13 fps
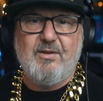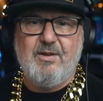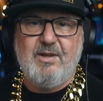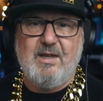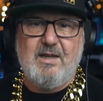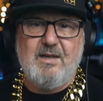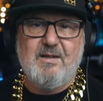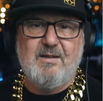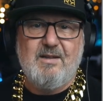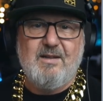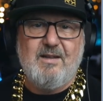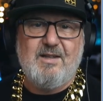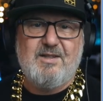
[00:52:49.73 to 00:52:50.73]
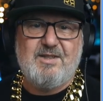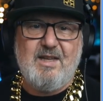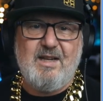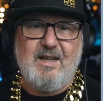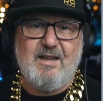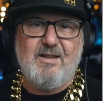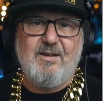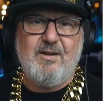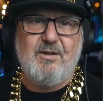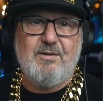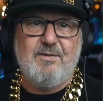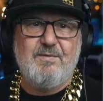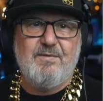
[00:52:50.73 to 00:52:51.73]
the aesthetic
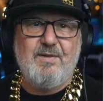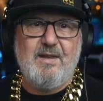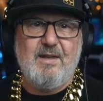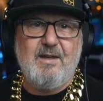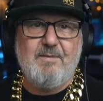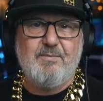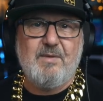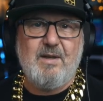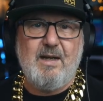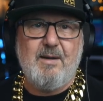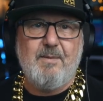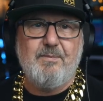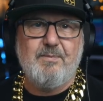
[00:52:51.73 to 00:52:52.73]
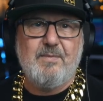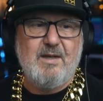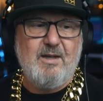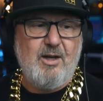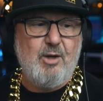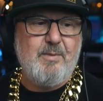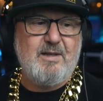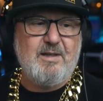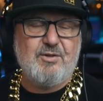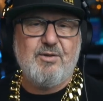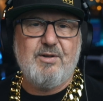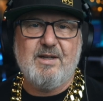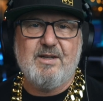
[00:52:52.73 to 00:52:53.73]
of their home
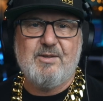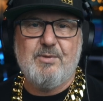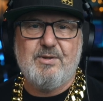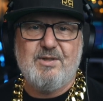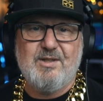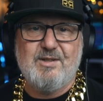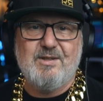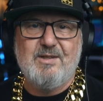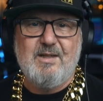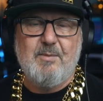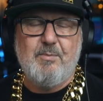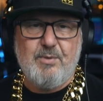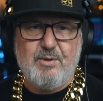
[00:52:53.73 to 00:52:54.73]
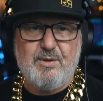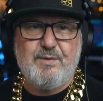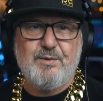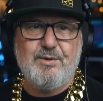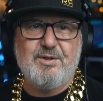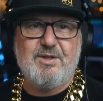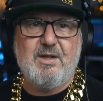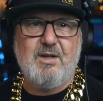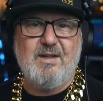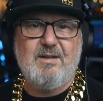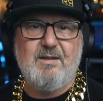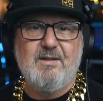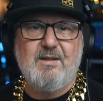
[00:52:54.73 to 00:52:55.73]
electronics, which is beautiful design,